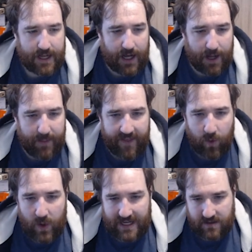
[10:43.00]
And the
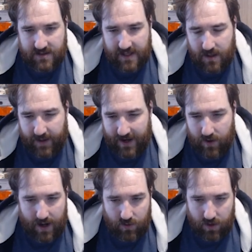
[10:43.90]
wings in the
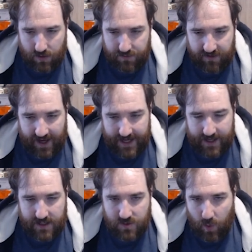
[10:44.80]
background looked
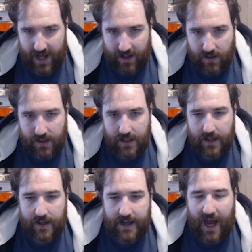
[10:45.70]
fine as well.
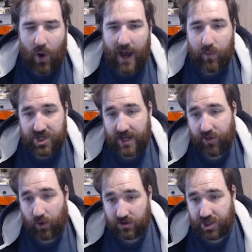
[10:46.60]
Now, I wish I'd
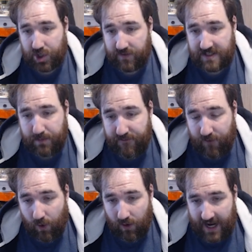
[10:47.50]
thought to do this
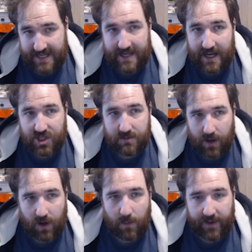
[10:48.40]
before I attached the
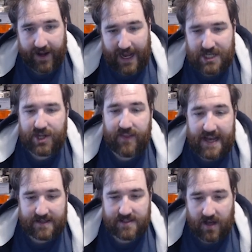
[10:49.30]
model, but I actually
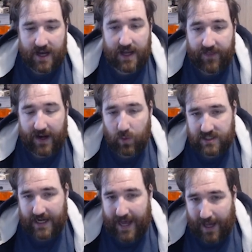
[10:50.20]
then decided that I
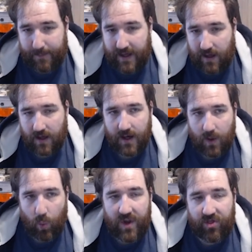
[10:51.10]
wasn't happy
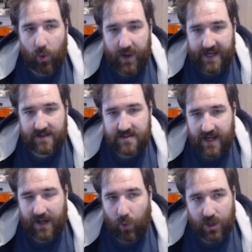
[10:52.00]
with the wings
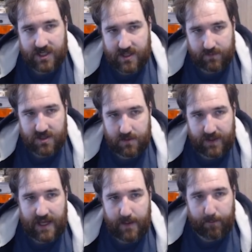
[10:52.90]
and I wanted them to
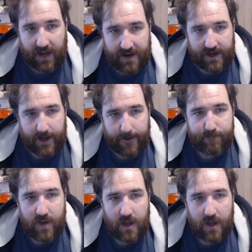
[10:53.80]
be bloodier.